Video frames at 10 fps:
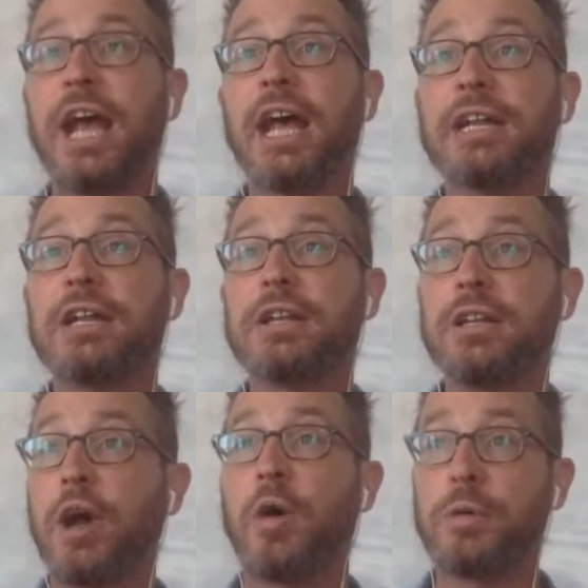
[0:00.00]
And
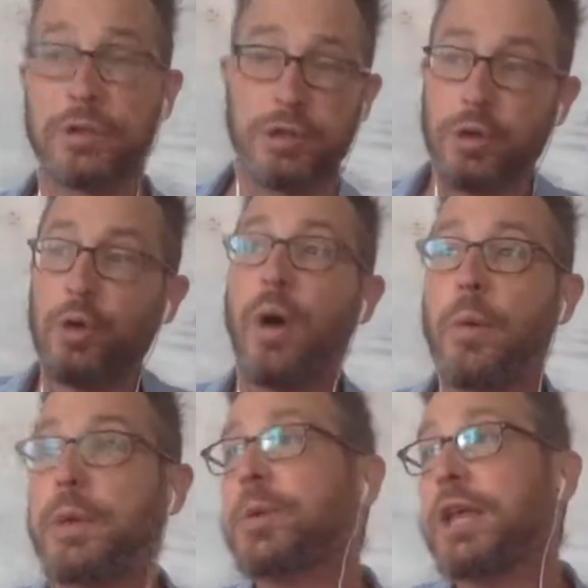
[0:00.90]
don't do what
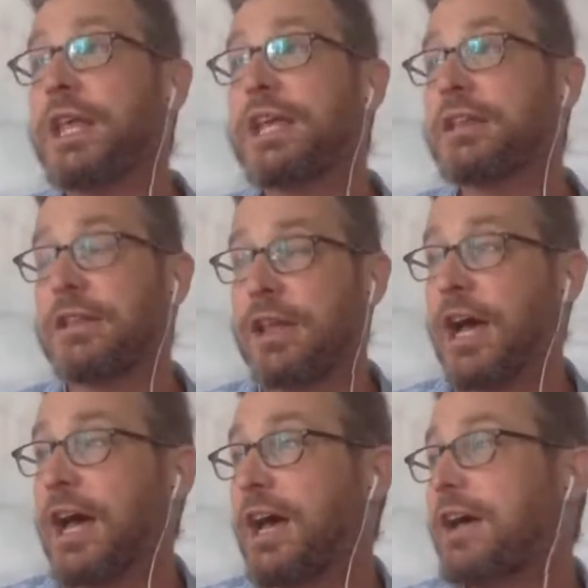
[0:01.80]
we really,
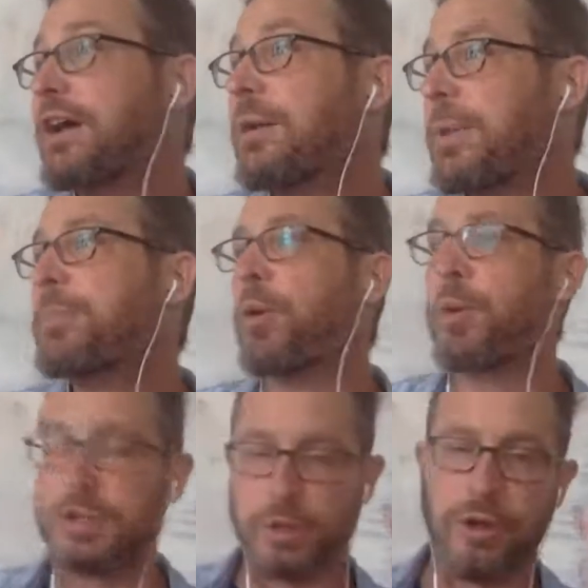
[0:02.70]
people
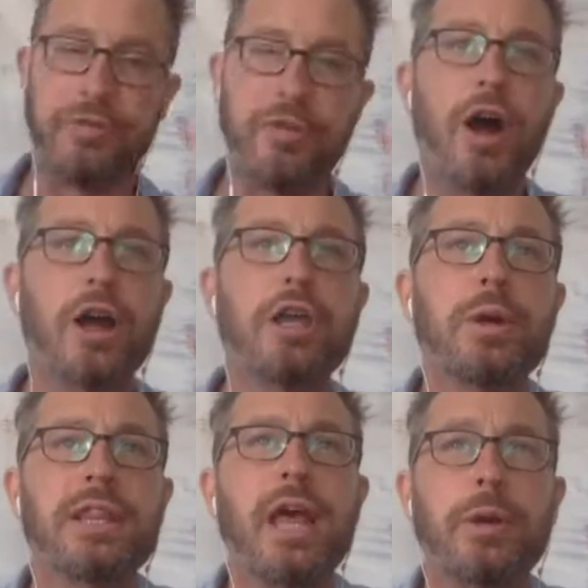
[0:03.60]
were sort of
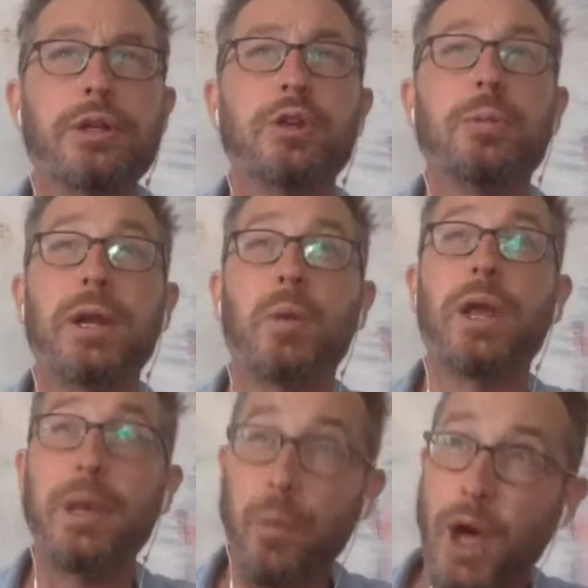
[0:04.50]
arguing they would do. But
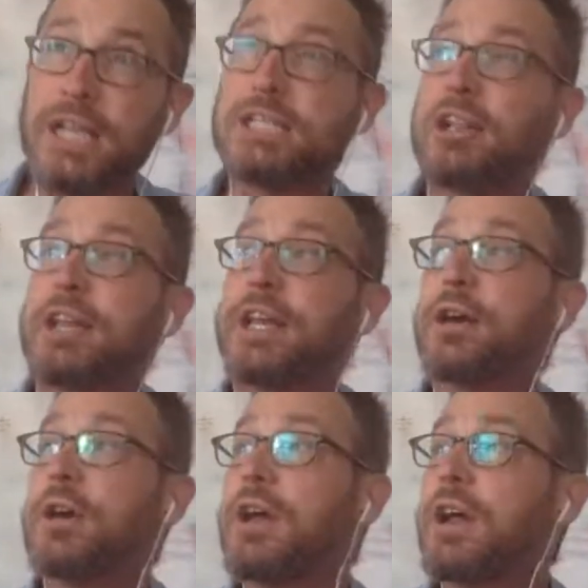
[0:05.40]
it was
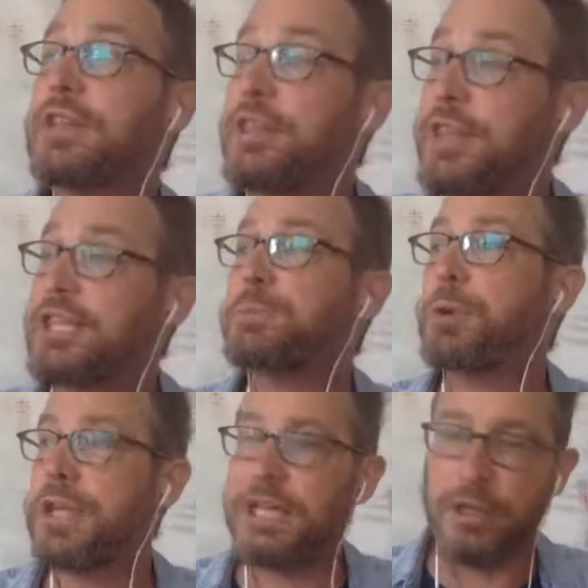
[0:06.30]
clear that these
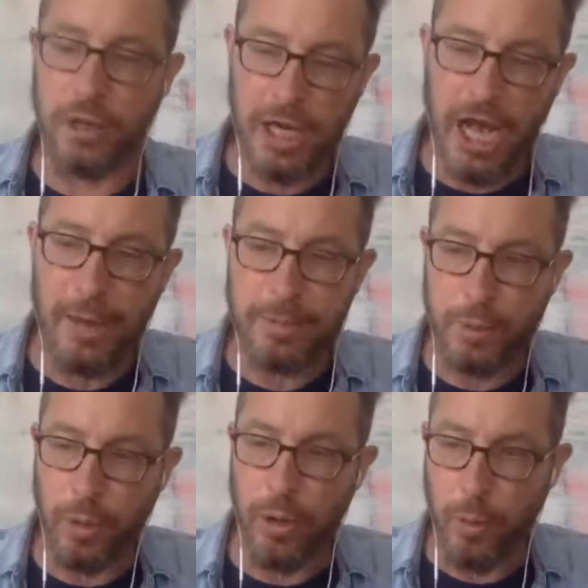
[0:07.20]
particular cops
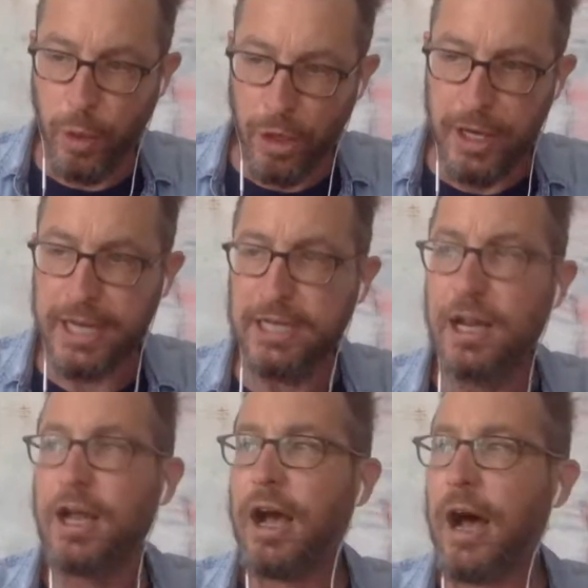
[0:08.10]
were worried
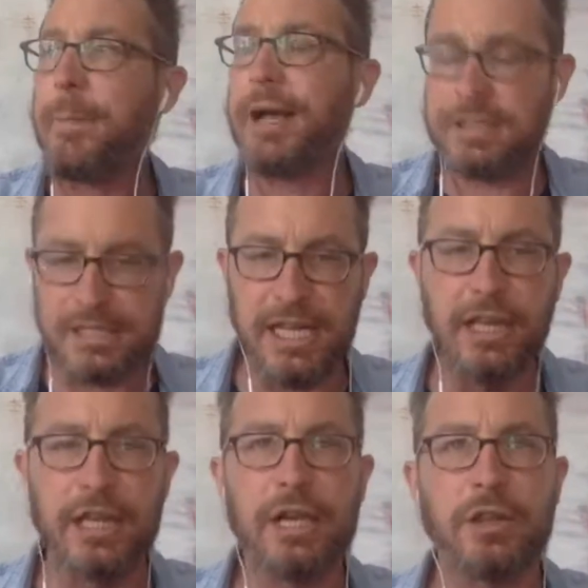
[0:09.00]
about
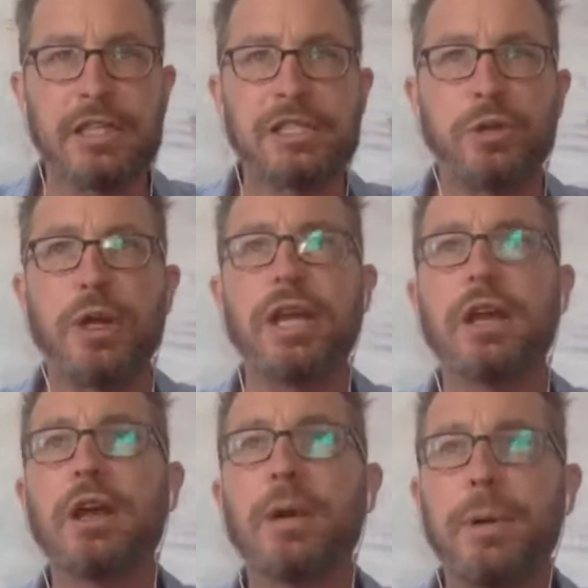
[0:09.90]
stealing on the
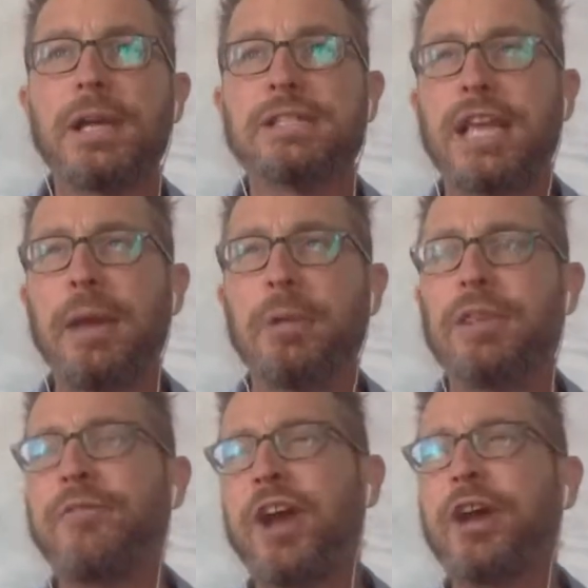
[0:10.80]
street because of camera. The
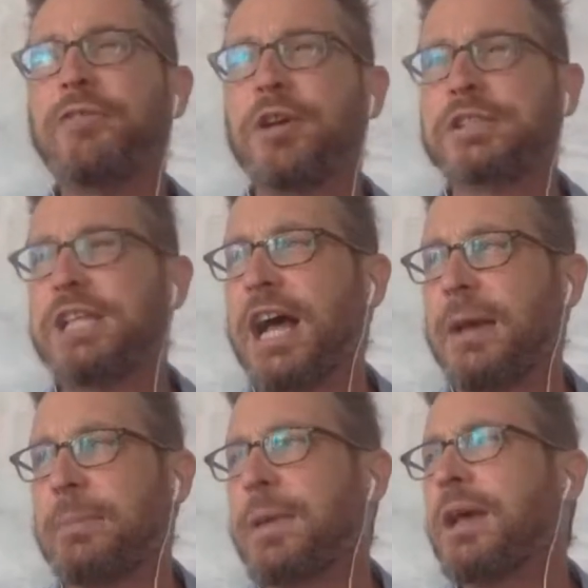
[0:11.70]
very first
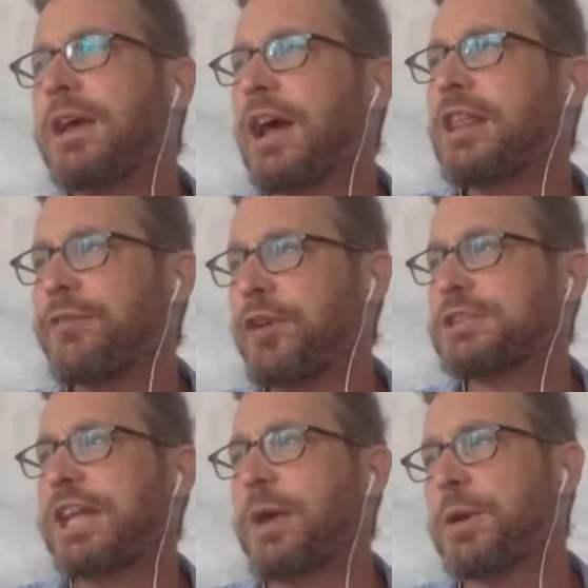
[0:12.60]
time, the first
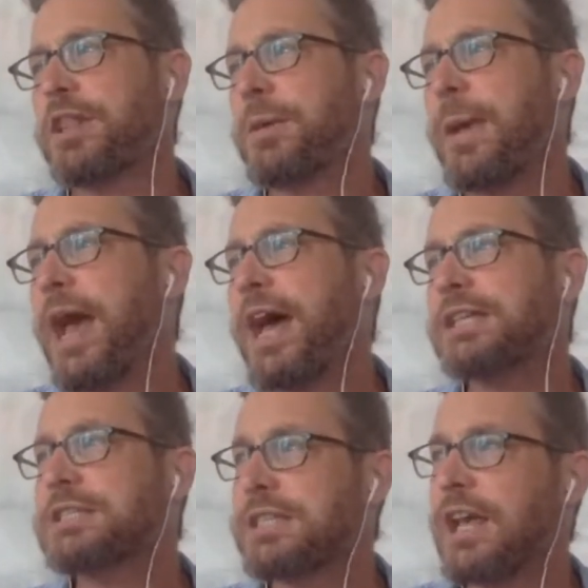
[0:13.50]
day one of them
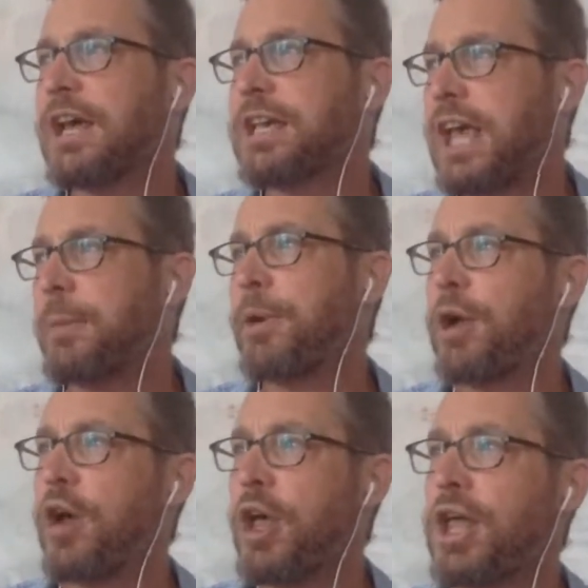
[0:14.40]
has a camera
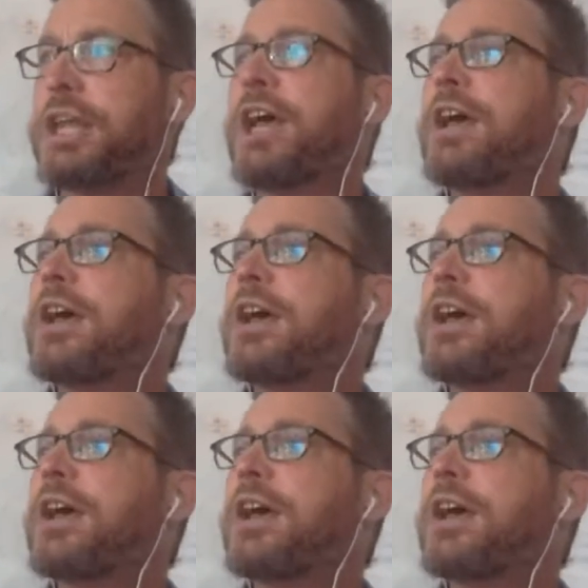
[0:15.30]
on,